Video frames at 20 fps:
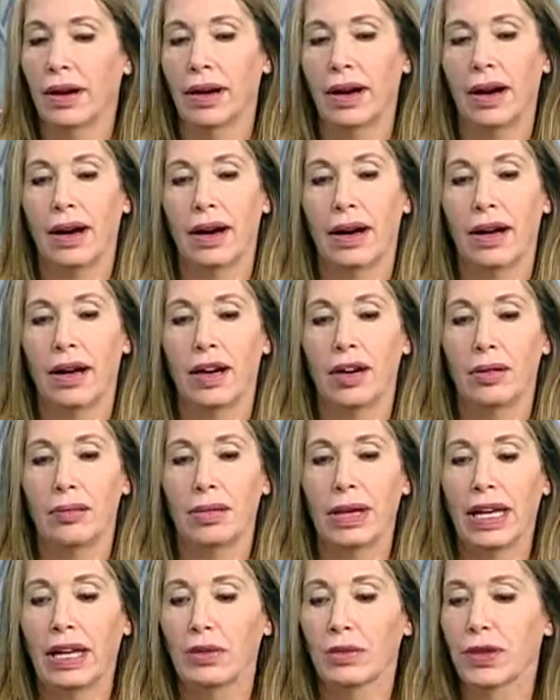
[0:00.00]

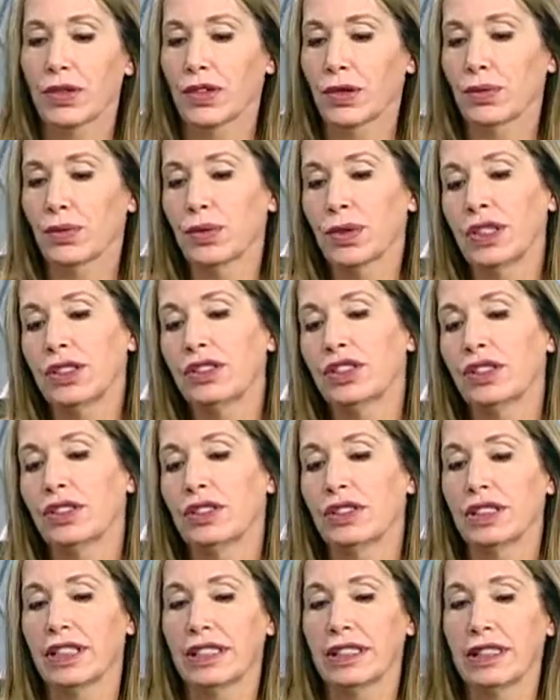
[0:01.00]
and was
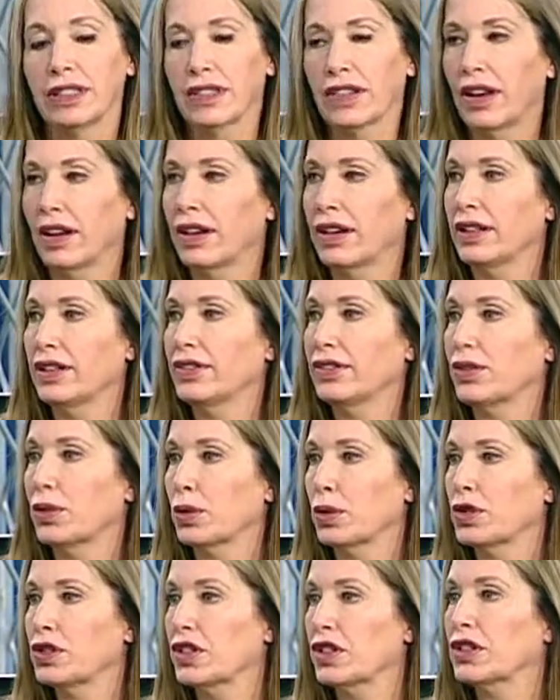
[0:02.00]
originally designed
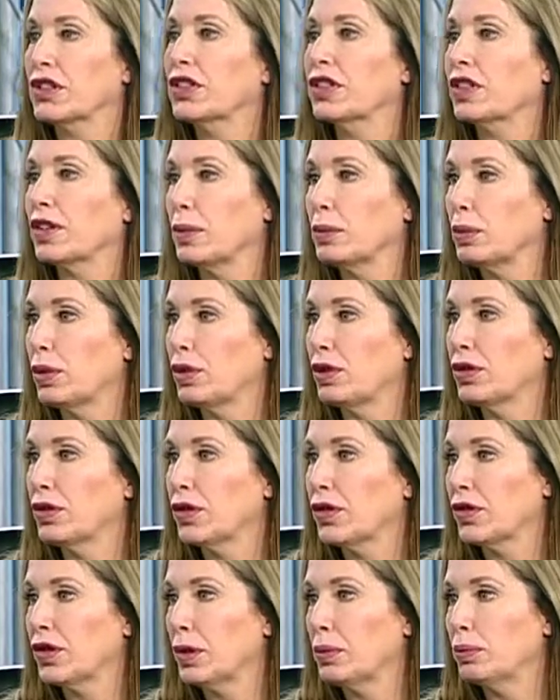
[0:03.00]
for just
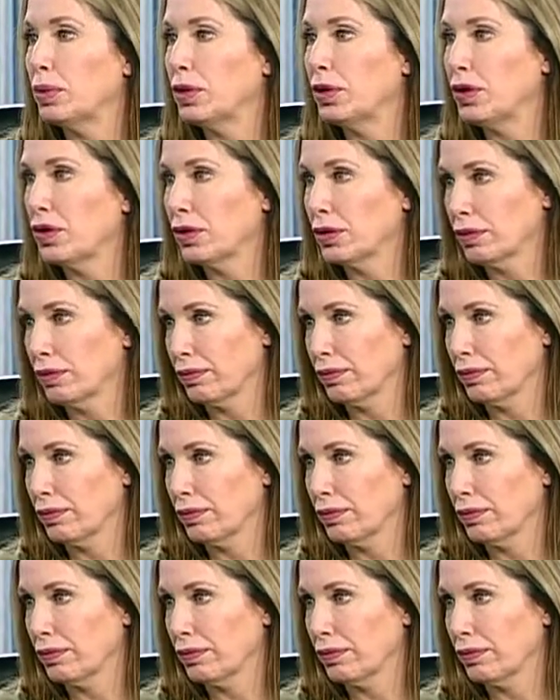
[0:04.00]
simple